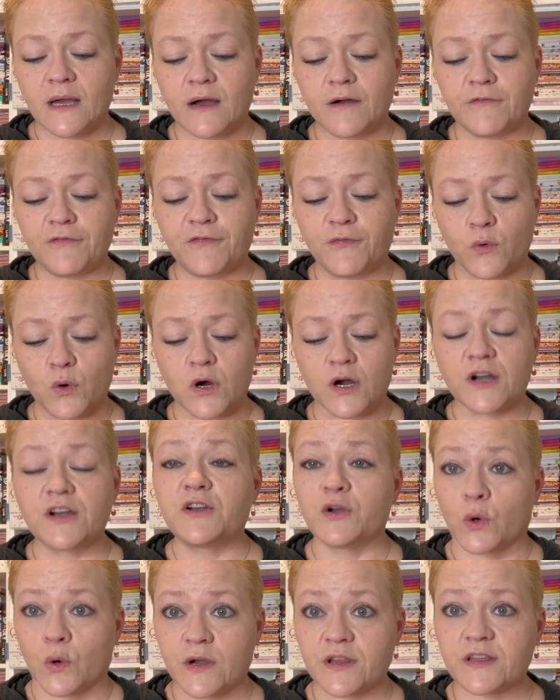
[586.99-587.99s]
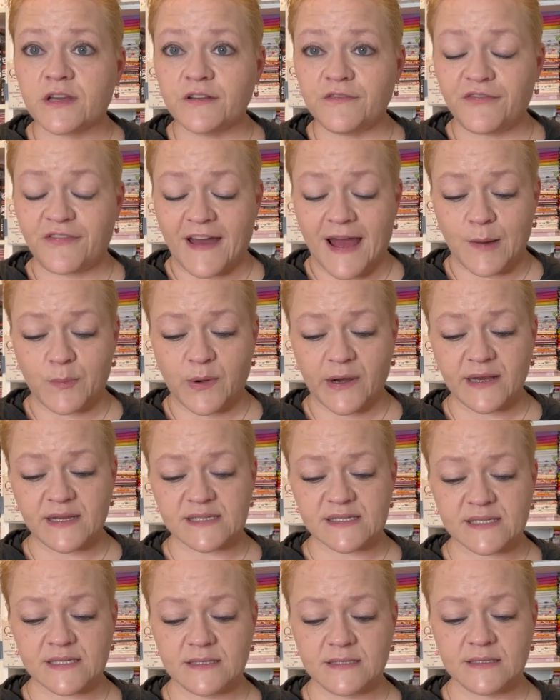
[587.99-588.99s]
for Northcote
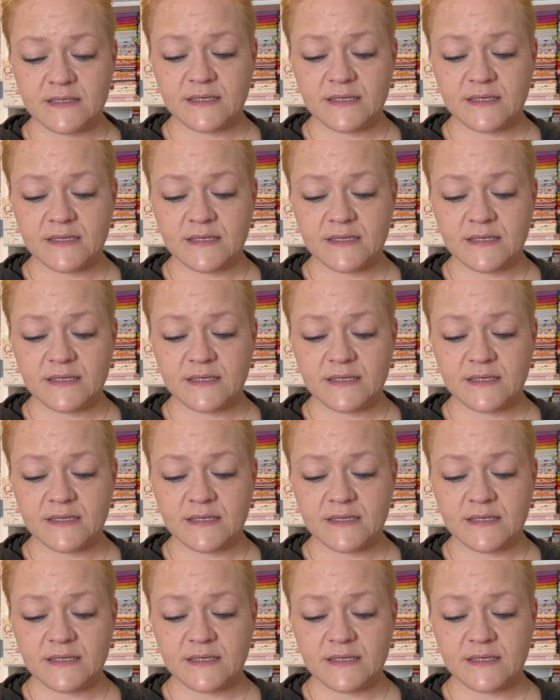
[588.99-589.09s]
Fabrics.